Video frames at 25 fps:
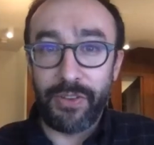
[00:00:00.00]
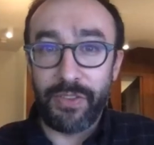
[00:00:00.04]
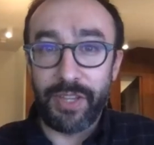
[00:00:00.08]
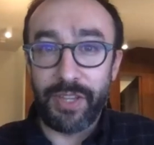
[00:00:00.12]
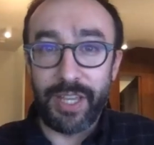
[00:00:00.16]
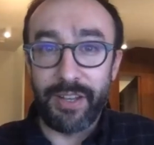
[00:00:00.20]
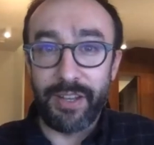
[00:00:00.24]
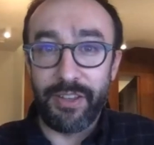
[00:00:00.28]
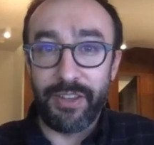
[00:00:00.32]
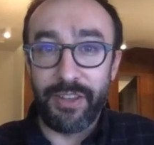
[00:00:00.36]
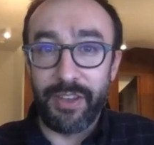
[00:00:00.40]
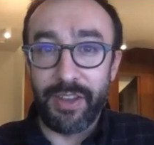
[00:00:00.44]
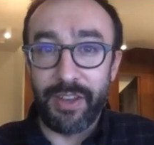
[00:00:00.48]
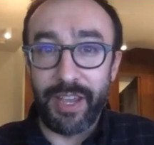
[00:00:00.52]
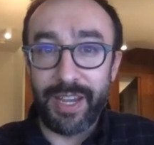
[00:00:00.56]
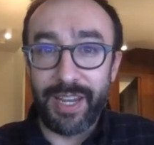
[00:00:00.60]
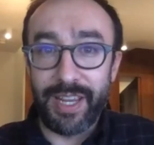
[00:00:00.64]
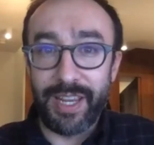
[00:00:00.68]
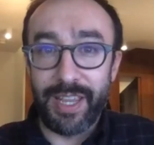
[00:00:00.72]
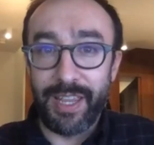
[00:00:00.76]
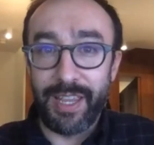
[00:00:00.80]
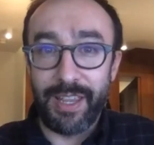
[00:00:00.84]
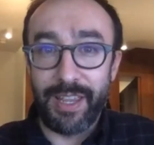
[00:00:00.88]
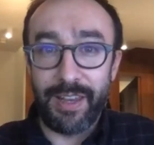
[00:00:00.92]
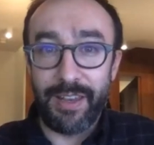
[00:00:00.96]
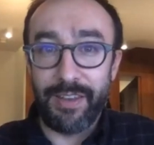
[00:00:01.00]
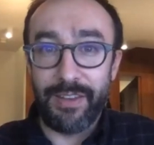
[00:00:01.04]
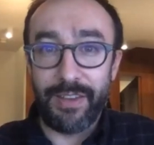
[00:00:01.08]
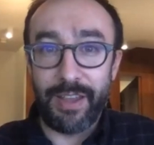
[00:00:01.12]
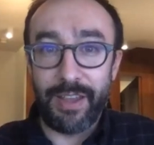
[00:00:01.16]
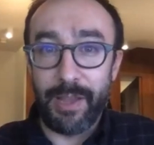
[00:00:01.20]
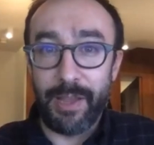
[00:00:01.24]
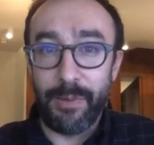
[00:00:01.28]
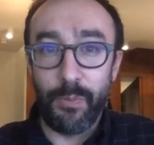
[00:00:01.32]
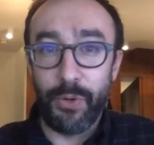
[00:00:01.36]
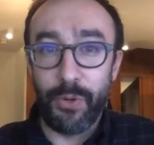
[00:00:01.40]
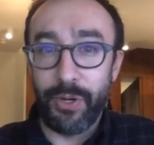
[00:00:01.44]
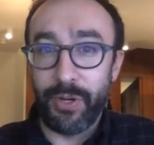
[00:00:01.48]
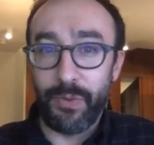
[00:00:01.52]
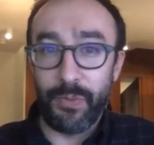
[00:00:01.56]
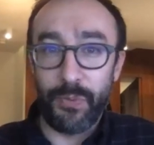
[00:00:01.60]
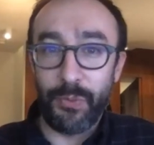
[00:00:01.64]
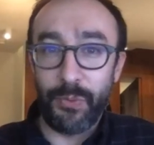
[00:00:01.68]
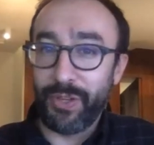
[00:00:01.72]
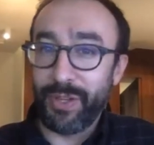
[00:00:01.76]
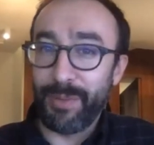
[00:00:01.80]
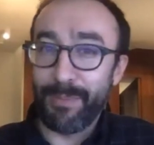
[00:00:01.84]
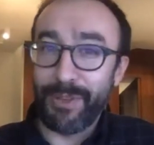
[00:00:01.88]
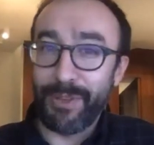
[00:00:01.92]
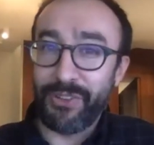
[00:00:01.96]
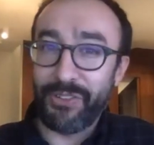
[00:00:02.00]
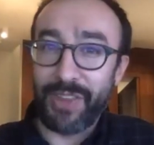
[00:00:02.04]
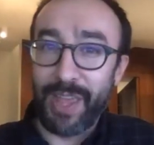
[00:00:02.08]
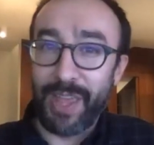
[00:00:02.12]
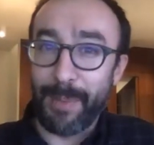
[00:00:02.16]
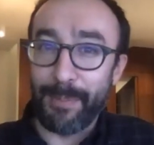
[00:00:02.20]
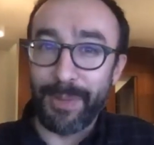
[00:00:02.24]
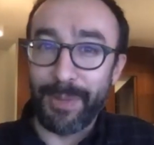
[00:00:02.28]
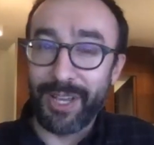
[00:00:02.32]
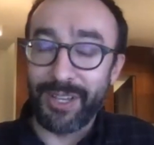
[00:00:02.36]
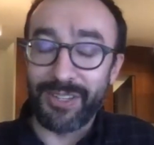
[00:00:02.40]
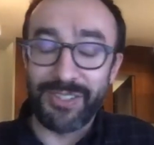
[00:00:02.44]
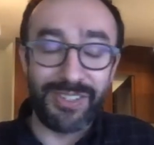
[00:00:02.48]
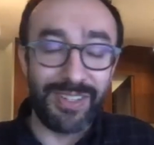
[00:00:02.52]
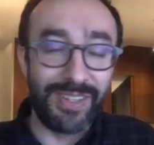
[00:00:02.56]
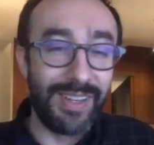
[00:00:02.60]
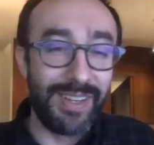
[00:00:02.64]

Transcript: at the end of the night and I wouldn't really miss that much.